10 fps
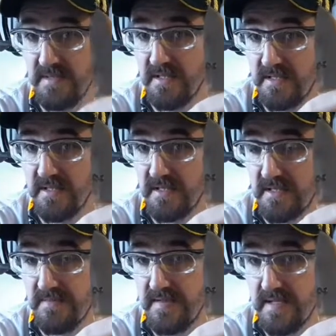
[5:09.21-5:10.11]
decision I
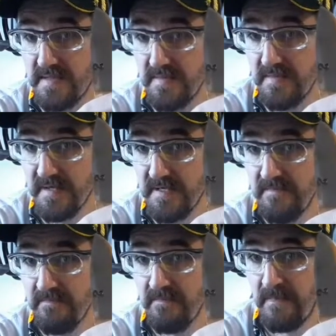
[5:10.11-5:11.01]
could have possibly made.
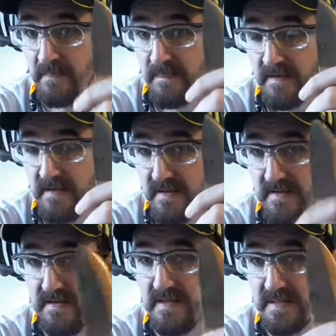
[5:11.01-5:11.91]

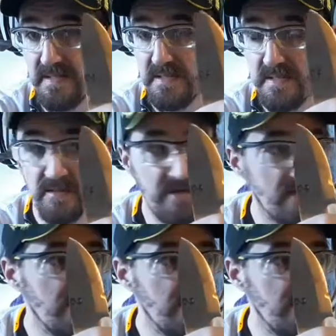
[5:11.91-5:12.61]
This is coming